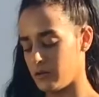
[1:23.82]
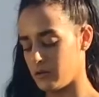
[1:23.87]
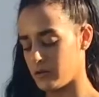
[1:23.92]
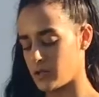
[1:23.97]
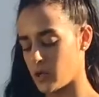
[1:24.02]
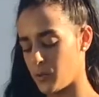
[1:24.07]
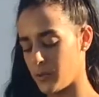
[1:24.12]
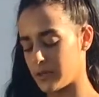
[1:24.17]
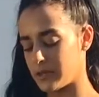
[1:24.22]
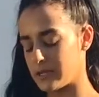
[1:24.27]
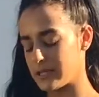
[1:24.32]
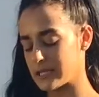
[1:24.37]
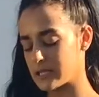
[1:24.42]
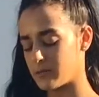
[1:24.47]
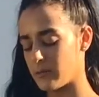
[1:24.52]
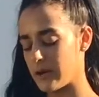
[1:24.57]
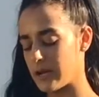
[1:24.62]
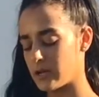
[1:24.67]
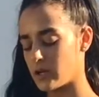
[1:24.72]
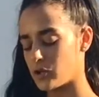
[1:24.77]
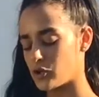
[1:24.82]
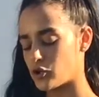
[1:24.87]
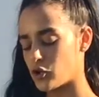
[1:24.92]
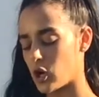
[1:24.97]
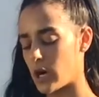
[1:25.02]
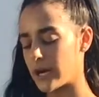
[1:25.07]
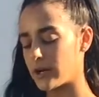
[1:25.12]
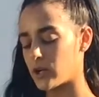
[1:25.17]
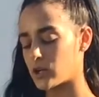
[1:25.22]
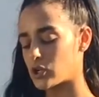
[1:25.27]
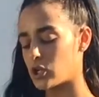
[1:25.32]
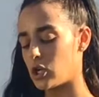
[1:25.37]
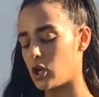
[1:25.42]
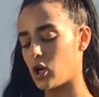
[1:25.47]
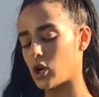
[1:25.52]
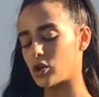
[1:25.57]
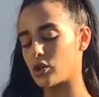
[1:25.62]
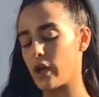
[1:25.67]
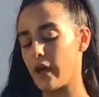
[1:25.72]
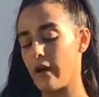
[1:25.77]
So with this one, try not to
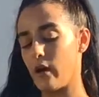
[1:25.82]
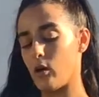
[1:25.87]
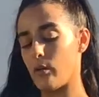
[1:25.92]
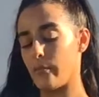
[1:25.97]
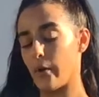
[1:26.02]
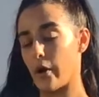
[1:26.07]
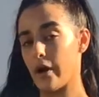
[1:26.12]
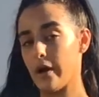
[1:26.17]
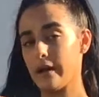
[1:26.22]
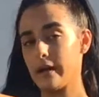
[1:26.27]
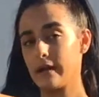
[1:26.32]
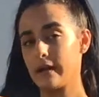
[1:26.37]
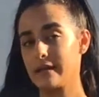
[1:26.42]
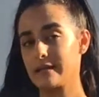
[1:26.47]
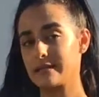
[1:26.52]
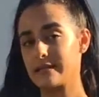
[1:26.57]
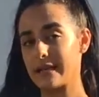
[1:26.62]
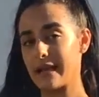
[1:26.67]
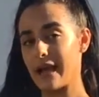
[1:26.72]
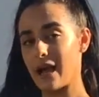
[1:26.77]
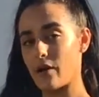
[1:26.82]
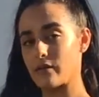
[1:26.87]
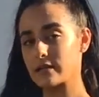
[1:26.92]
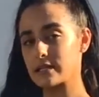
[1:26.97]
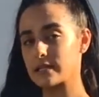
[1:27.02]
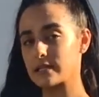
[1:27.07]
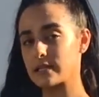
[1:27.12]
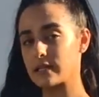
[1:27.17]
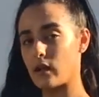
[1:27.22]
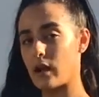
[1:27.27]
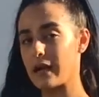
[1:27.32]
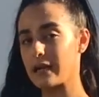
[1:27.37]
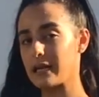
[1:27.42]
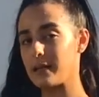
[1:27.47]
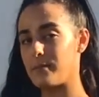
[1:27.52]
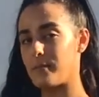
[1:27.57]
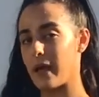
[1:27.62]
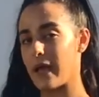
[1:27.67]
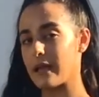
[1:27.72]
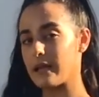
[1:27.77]
lock the elbow. See how it's
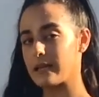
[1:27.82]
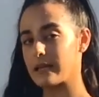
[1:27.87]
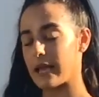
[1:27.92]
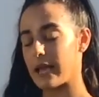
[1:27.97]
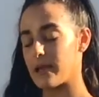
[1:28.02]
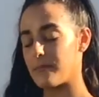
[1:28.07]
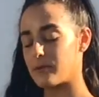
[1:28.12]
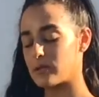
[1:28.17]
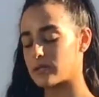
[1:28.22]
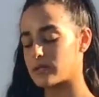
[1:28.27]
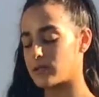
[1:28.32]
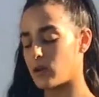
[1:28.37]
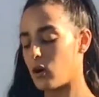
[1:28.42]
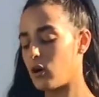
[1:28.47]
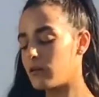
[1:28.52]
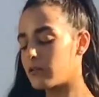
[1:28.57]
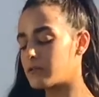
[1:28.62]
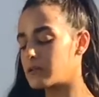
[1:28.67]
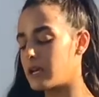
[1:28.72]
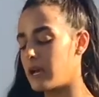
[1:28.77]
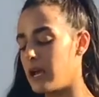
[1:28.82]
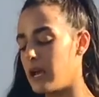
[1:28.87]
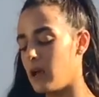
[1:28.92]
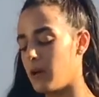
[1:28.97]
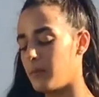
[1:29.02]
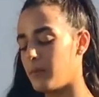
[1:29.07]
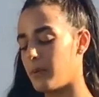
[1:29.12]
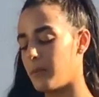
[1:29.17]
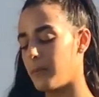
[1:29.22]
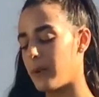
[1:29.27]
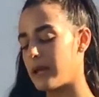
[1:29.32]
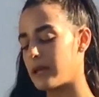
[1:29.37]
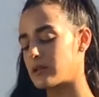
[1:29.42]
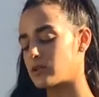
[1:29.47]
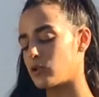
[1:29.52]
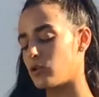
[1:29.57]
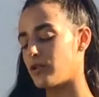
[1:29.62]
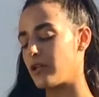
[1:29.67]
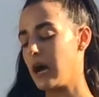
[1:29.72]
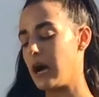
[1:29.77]
slightly bent, keep it soft, but make
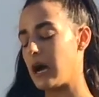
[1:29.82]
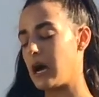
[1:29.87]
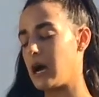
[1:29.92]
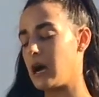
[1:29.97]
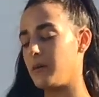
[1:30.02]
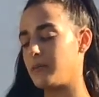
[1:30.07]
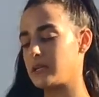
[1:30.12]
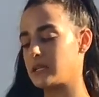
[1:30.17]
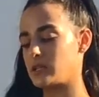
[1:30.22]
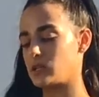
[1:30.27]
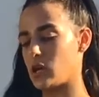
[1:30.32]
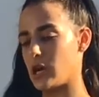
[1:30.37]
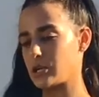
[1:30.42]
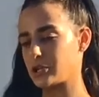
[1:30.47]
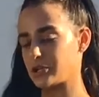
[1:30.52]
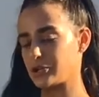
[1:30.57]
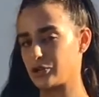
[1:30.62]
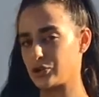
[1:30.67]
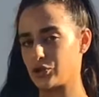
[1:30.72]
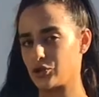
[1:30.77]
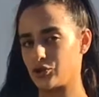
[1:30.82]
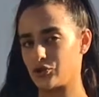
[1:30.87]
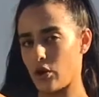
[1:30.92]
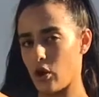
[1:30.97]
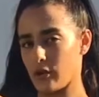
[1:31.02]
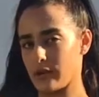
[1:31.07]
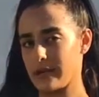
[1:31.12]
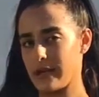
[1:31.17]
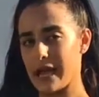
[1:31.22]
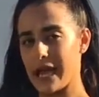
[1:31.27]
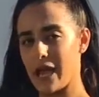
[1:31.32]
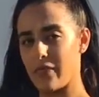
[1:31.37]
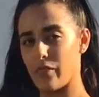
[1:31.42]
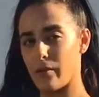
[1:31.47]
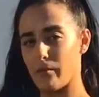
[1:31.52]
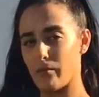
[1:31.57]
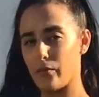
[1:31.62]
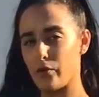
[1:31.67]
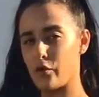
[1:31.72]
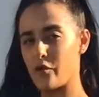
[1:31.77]
sure the arm is nice and strong, yeah?
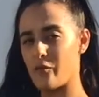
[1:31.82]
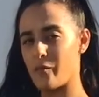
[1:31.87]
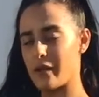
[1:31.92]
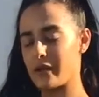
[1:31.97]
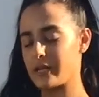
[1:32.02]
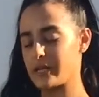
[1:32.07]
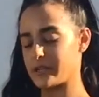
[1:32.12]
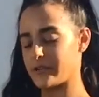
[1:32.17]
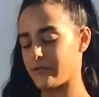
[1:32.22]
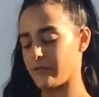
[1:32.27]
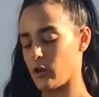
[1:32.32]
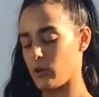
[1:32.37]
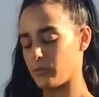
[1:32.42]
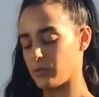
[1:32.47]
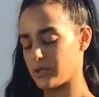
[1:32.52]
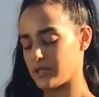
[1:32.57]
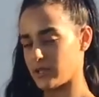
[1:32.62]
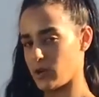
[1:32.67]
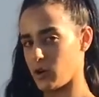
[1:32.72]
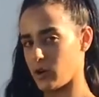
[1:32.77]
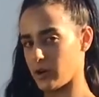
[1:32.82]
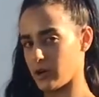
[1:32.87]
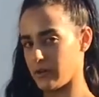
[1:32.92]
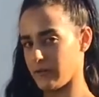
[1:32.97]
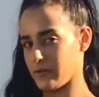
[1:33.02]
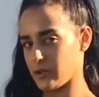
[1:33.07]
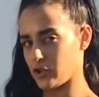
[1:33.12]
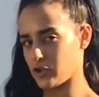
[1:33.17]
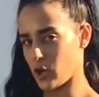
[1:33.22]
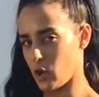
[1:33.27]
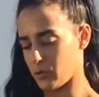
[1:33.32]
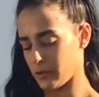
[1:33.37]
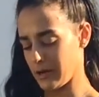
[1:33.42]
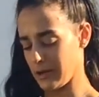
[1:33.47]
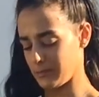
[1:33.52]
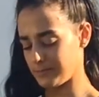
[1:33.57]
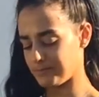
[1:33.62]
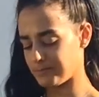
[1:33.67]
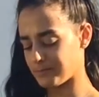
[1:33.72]
And the movement is from the socket of the shoulder.